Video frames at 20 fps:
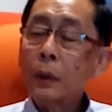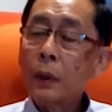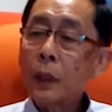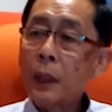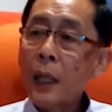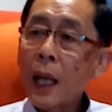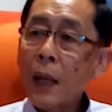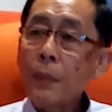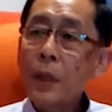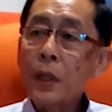
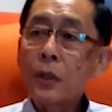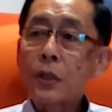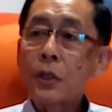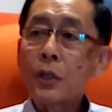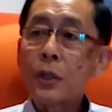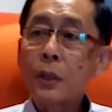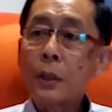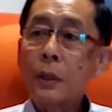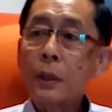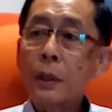the
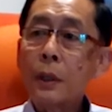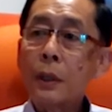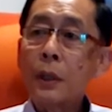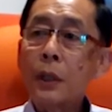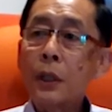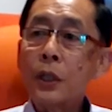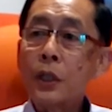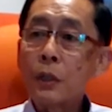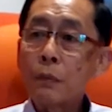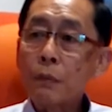damage
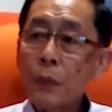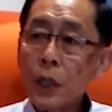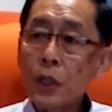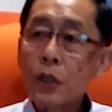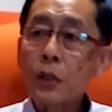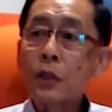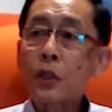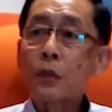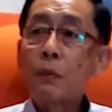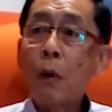is
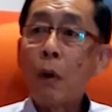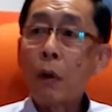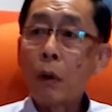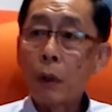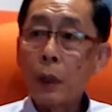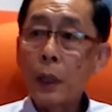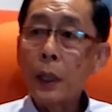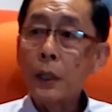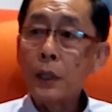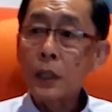much
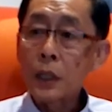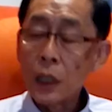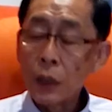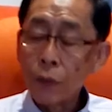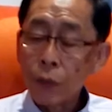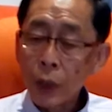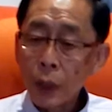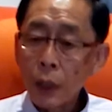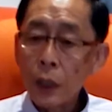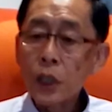smaller,
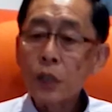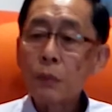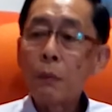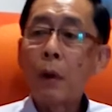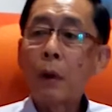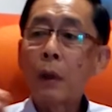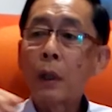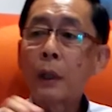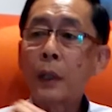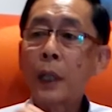significantly
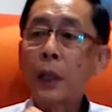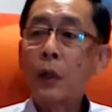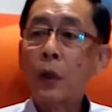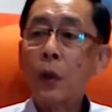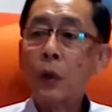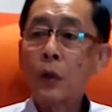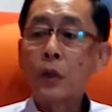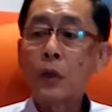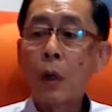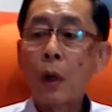smaller than
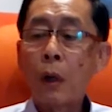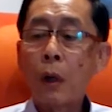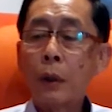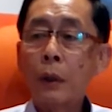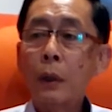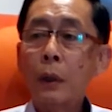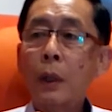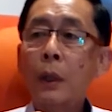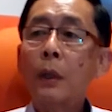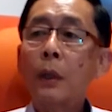those
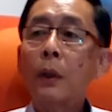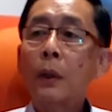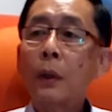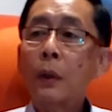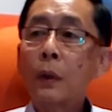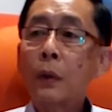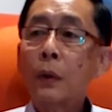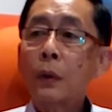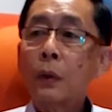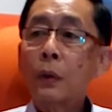on
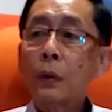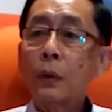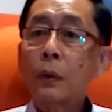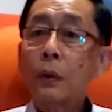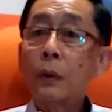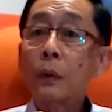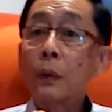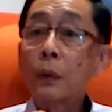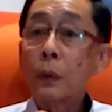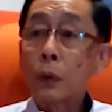
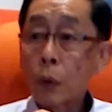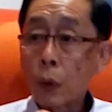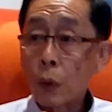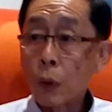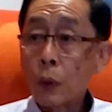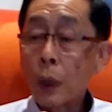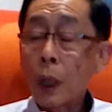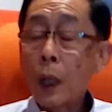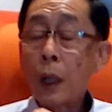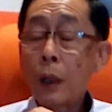
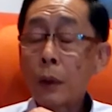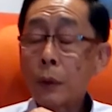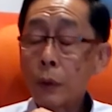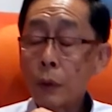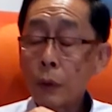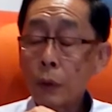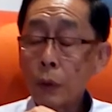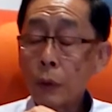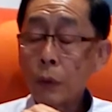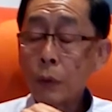toco, uh,
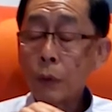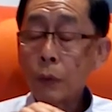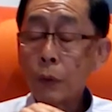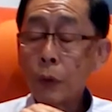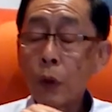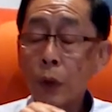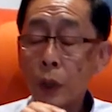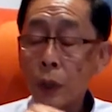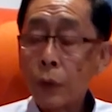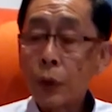
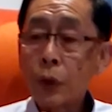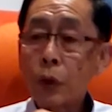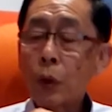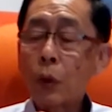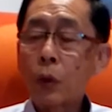not given